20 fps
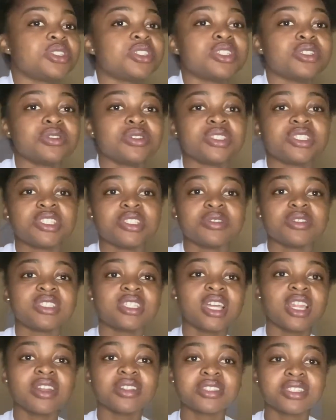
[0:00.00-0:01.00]
Shout
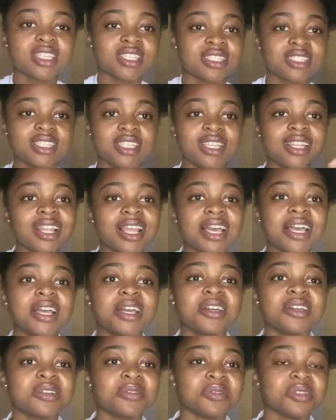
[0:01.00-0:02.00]
out to
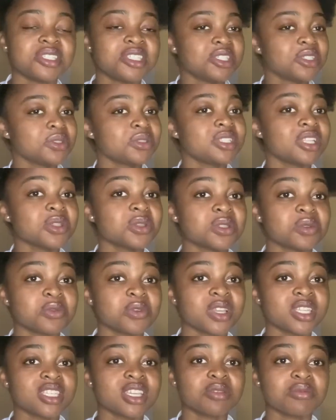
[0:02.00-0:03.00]
Sila, we chilled. That was
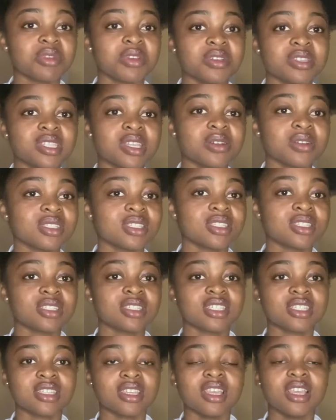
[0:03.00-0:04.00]
before I checked my results.
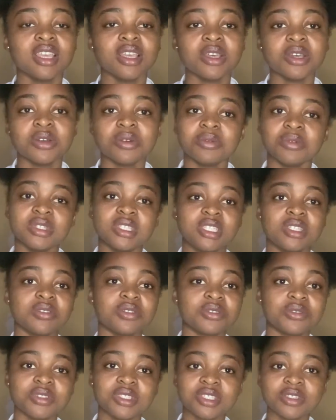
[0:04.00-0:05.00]
We
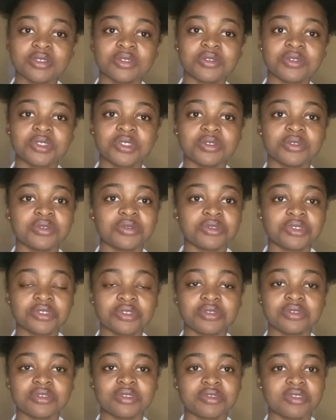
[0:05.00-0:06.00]
chilled. I
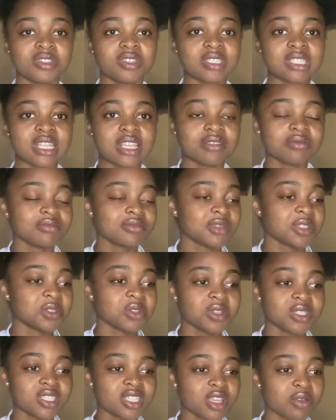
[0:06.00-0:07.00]
was like, I
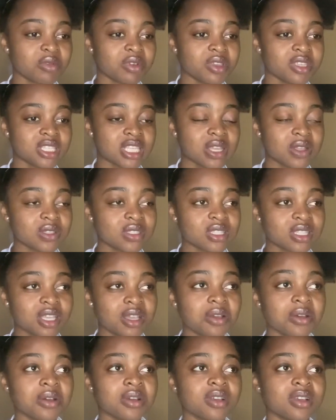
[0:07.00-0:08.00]
don't check my results
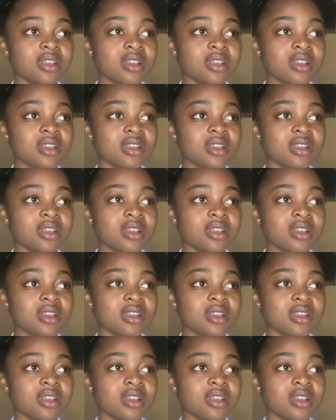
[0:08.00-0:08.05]
now.